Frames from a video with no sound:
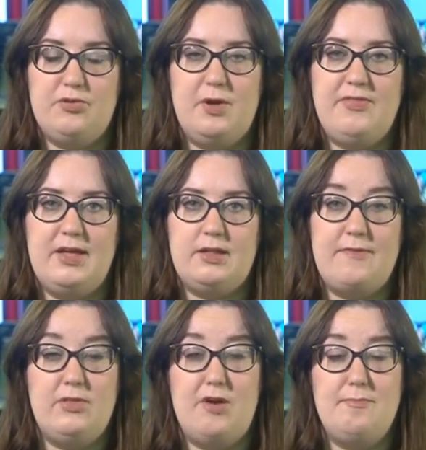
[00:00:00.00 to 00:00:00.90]
So I think
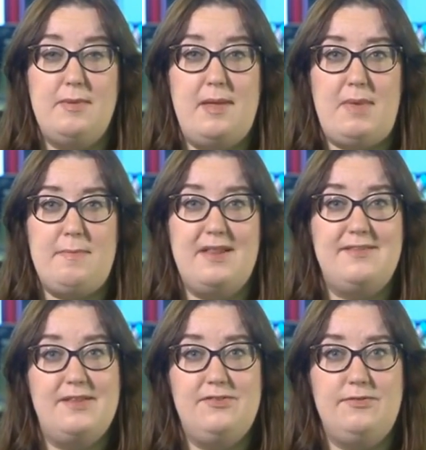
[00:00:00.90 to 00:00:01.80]
if the government maybe
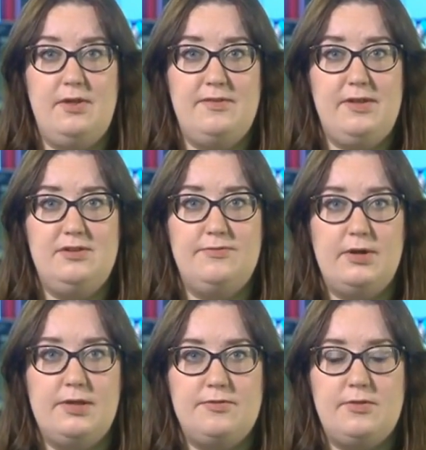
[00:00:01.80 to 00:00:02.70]

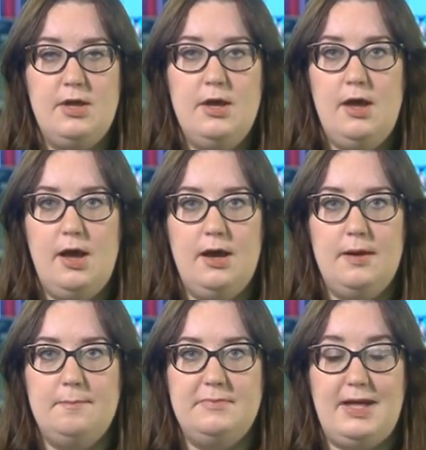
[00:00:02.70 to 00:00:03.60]
incentivised
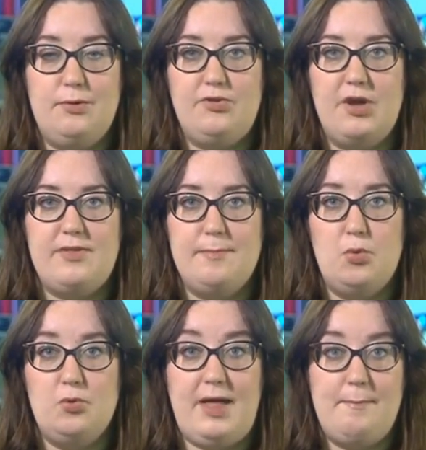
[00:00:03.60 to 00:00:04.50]
downsizing
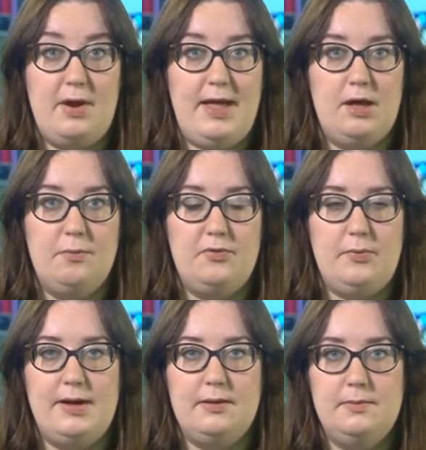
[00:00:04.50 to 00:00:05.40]
more, that might help as
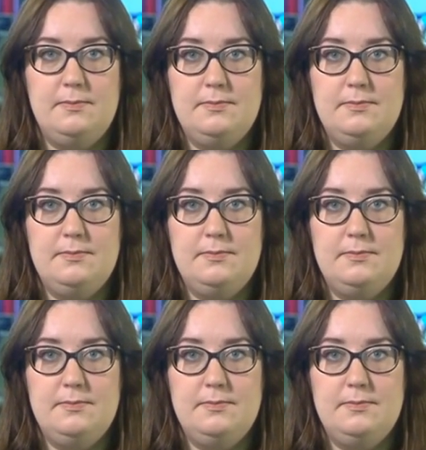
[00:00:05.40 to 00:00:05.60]
well.